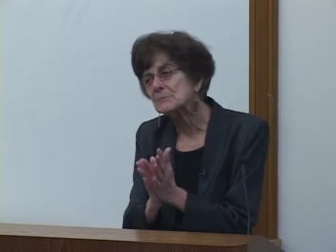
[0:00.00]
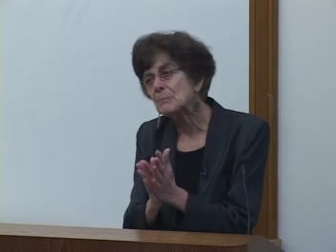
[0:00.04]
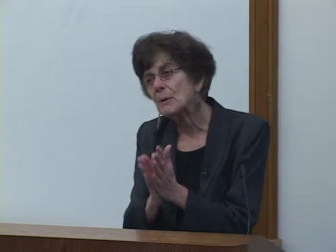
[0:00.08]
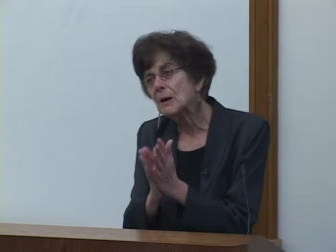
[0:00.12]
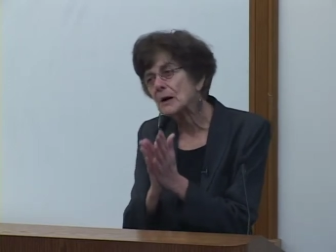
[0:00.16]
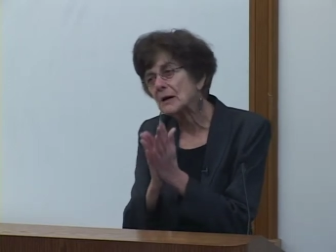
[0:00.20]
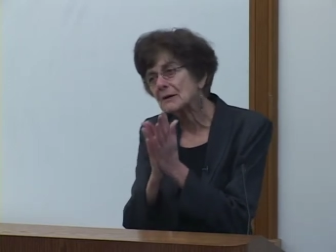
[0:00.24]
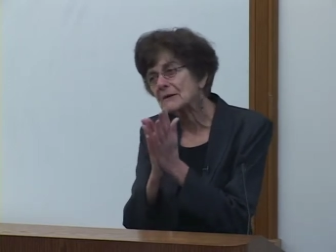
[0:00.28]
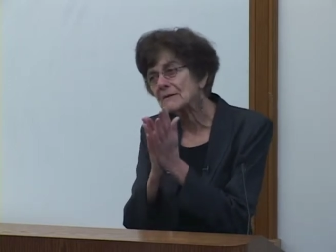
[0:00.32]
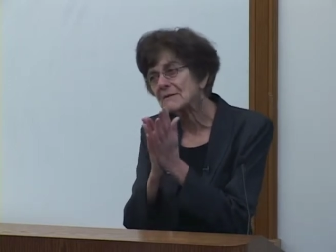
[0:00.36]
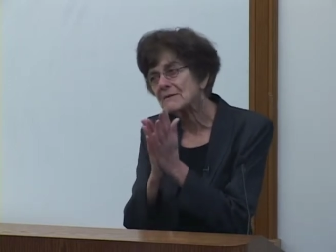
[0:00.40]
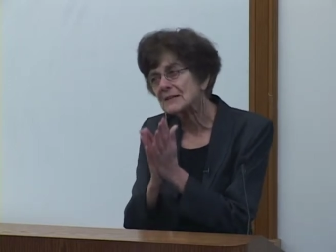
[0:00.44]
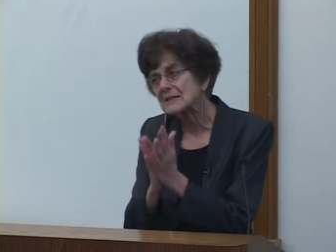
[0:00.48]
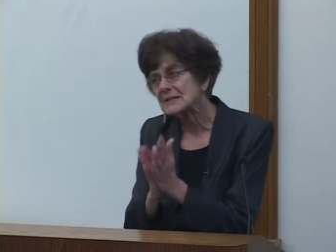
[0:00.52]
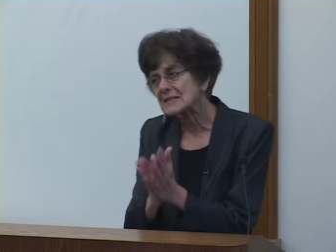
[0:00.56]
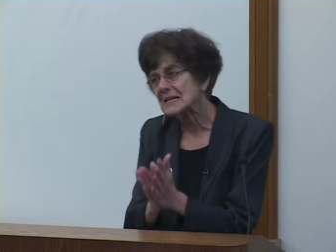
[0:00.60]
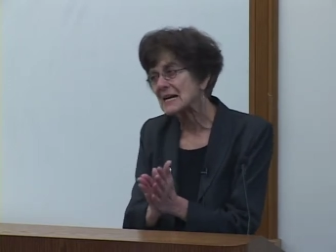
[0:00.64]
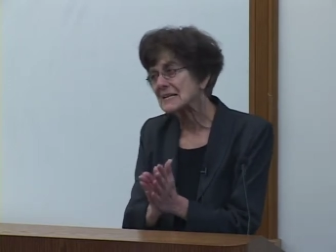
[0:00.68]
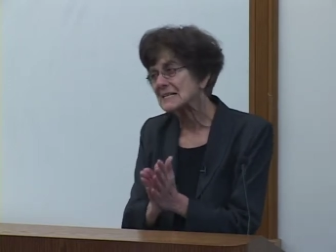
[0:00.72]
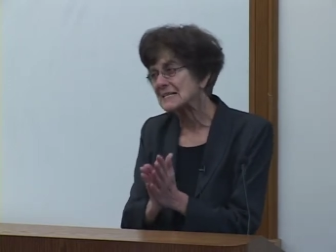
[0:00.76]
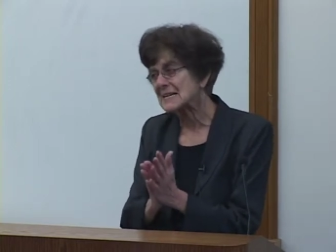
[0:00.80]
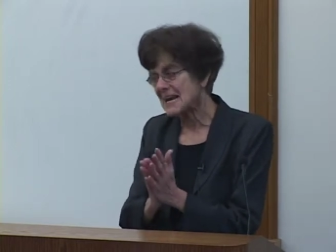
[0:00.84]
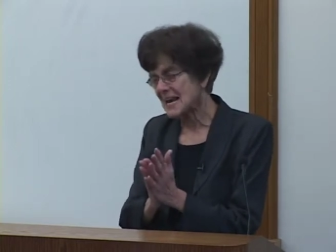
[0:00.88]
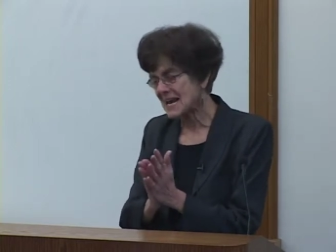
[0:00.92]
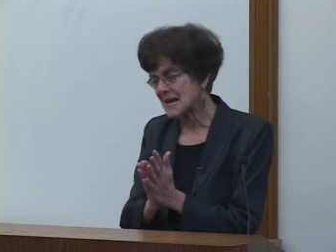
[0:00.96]
part of the
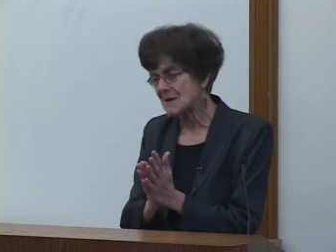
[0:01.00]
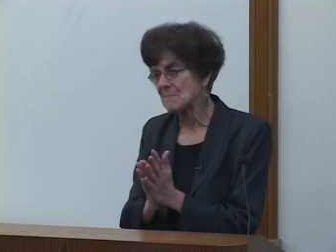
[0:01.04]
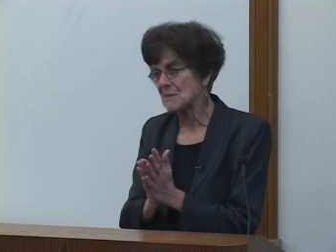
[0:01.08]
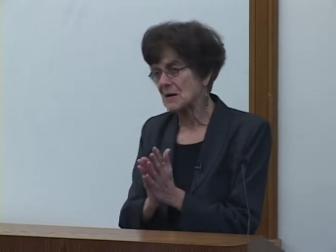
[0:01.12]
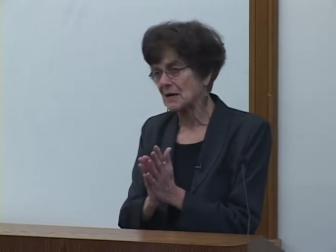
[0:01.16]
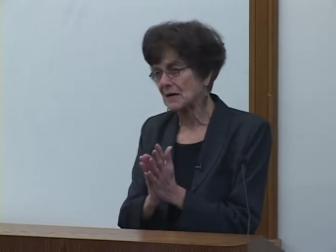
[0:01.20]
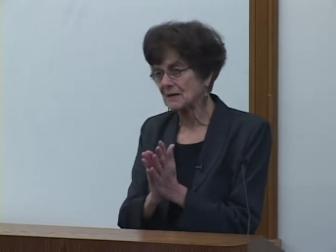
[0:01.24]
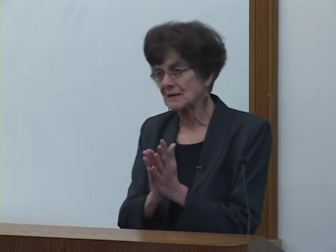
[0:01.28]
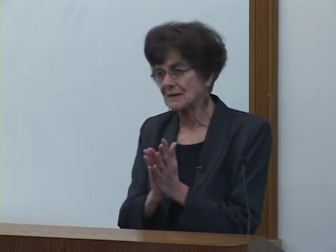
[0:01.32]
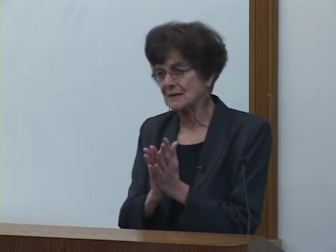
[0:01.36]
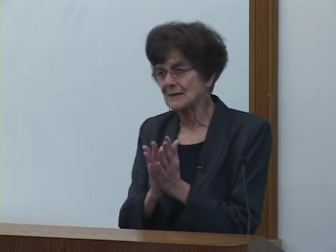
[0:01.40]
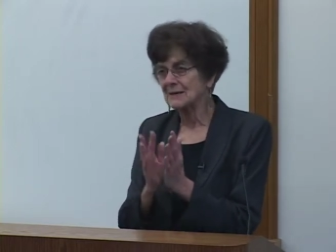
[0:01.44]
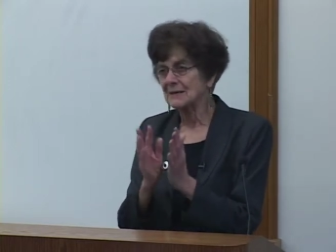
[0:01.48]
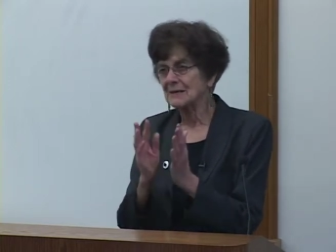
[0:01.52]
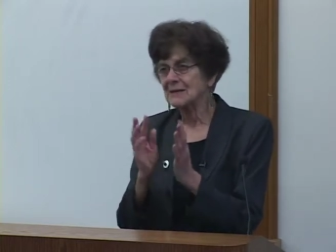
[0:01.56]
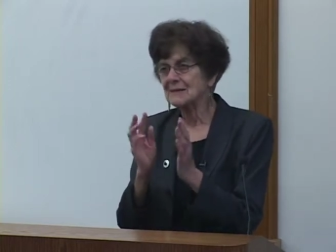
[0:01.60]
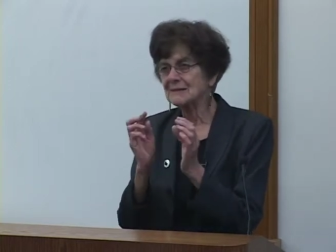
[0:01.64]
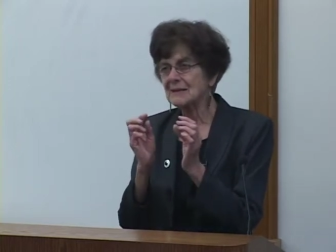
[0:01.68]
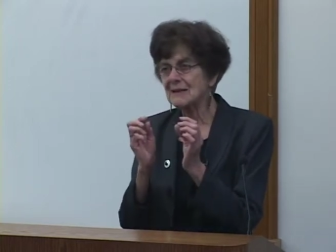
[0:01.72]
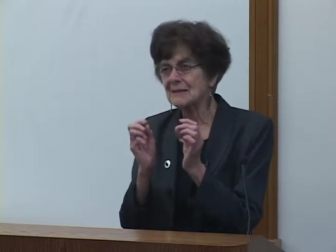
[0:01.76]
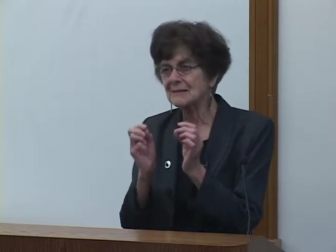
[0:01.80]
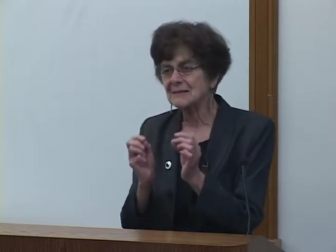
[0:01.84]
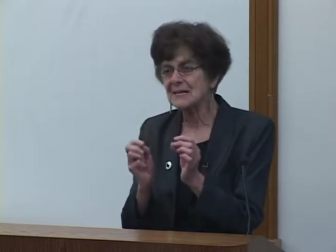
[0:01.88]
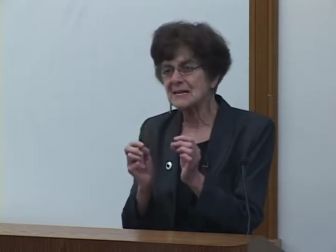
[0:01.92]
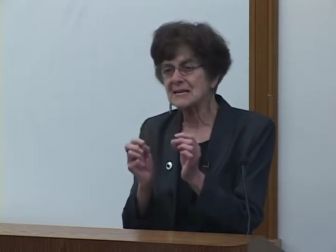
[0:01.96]
dynamic
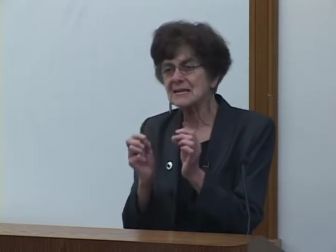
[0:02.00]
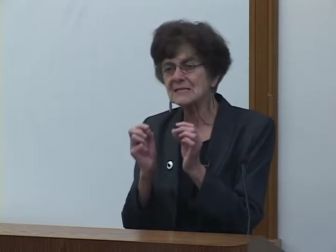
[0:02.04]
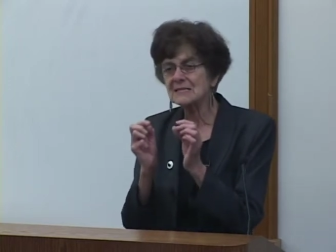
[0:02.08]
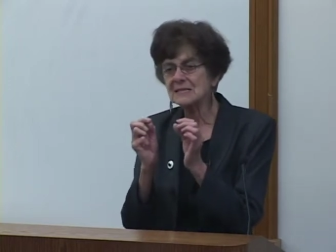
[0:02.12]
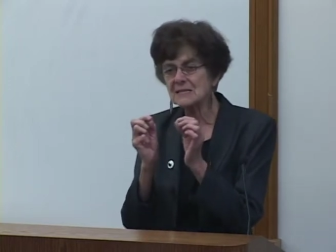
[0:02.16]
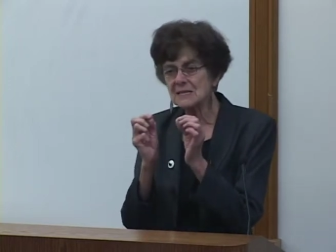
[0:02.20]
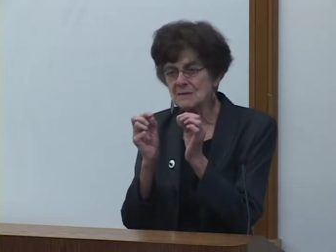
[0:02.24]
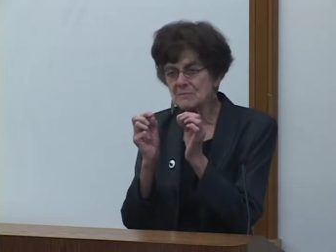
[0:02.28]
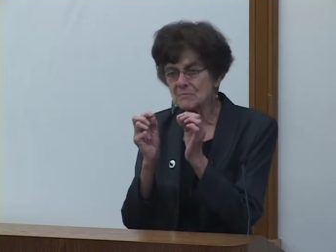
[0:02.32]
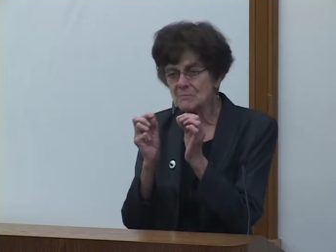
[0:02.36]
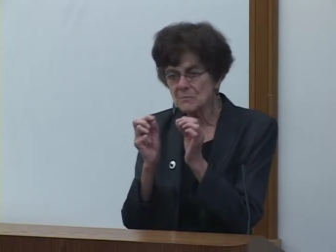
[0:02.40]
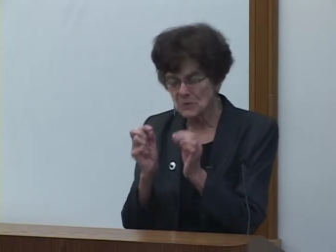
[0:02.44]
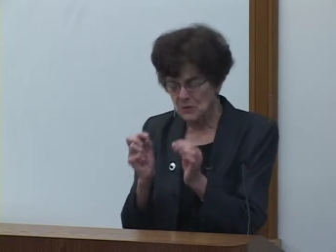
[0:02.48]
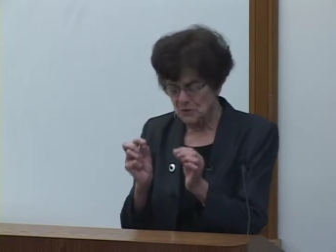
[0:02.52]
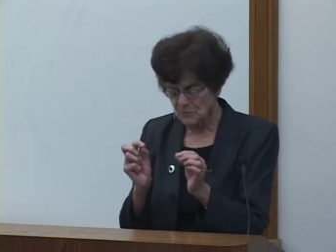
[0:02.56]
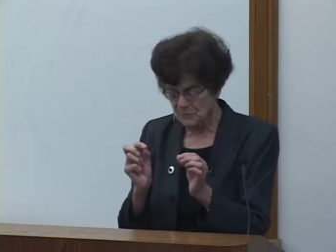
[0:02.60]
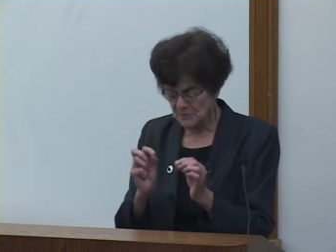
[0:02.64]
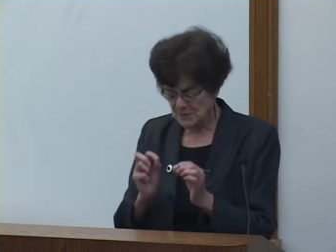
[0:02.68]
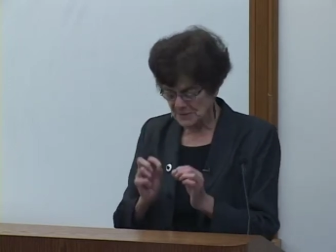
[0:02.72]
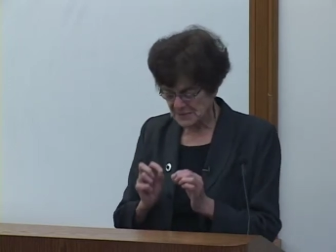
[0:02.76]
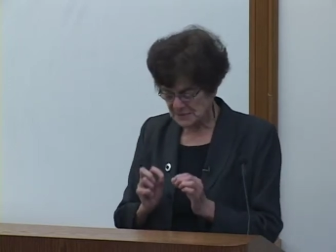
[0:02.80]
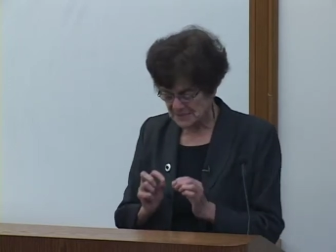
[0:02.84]
that these movements